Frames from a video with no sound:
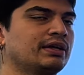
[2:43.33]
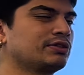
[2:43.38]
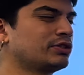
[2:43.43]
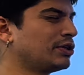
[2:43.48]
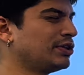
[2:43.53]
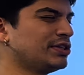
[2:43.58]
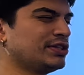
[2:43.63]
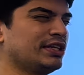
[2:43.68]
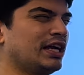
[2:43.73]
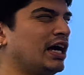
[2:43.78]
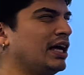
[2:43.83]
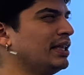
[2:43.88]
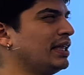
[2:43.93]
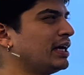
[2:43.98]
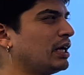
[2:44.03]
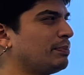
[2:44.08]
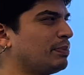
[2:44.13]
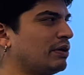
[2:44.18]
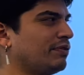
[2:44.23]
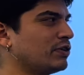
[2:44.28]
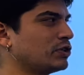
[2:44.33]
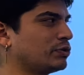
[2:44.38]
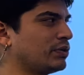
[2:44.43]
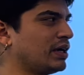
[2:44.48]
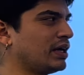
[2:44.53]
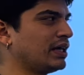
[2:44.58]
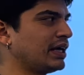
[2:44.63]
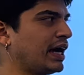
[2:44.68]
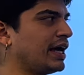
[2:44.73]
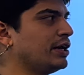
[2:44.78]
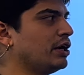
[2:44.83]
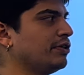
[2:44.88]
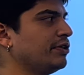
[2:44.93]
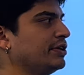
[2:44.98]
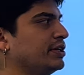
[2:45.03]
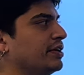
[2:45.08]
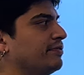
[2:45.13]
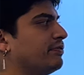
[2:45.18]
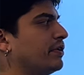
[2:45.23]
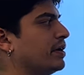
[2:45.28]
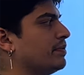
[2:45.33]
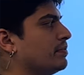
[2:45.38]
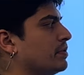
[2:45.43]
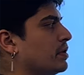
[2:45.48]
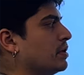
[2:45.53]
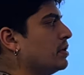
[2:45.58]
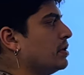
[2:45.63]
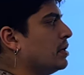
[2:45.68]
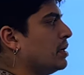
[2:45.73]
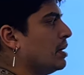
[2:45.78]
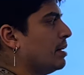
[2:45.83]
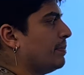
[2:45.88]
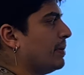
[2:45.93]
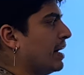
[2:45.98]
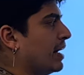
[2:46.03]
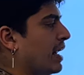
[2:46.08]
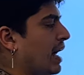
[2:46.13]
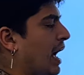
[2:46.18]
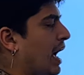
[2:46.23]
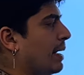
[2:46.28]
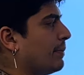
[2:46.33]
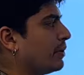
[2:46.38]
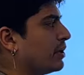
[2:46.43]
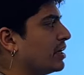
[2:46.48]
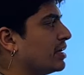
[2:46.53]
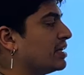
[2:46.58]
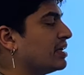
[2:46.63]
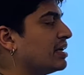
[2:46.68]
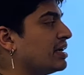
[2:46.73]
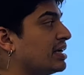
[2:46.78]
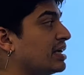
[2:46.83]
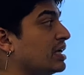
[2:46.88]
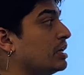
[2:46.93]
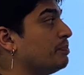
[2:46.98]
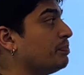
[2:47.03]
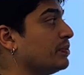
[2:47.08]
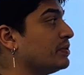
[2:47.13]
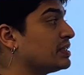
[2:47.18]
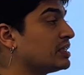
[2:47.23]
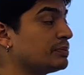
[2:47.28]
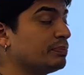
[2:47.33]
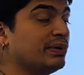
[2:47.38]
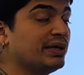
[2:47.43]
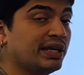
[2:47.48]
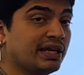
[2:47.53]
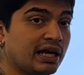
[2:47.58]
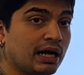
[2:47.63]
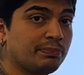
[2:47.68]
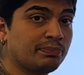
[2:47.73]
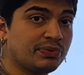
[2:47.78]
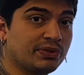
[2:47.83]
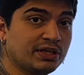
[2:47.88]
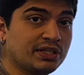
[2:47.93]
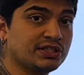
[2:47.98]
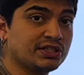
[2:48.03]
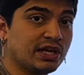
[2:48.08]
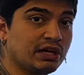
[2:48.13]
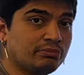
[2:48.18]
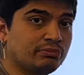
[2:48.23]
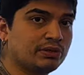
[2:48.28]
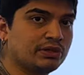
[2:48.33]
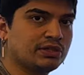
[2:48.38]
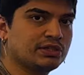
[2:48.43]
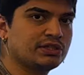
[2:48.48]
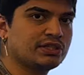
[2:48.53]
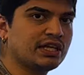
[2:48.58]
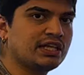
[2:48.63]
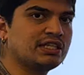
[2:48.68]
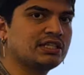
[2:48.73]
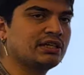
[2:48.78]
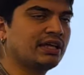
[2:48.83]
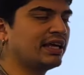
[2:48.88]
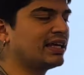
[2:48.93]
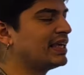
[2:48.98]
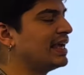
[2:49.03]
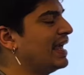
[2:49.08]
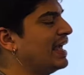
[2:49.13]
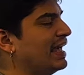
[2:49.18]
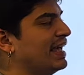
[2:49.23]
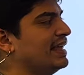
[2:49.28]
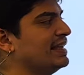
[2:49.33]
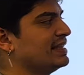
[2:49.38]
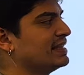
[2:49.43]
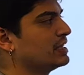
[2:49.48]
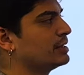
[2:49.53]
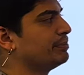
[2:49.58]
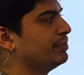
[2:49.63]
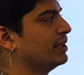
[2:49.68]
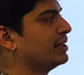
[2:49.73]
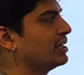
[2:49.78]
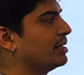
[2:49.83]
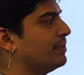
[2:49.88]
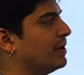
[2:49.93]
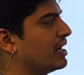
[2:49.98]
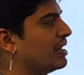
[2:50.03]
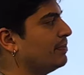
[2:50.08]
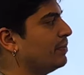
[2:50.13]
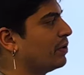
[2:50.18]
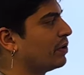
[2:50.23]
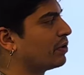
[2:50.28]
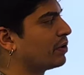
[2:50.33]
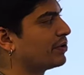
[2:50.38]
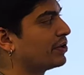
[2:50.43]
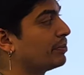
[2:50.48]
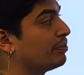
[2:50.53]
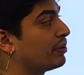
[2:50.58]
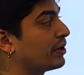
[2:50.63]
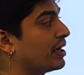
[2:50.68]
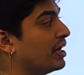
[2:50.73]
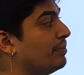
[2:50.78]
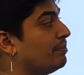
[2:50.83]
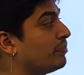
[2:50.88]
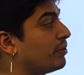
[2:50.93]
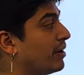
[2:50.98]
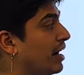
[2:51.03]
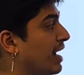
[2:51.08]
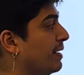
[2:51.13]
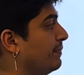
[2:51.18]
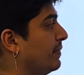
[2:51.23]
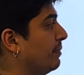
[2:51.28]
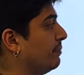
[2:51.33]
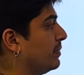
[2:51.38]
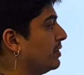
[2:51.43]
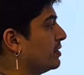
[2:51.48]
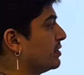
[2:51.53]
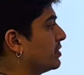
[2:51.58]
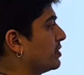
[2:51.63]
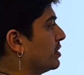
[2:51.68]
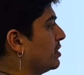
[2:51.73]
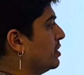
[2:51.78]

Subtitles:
So this is not like a perfect square, like I know they're different. But I'm gonna keep splitting up these numbers until I can't split them anymore or they become prime numbers.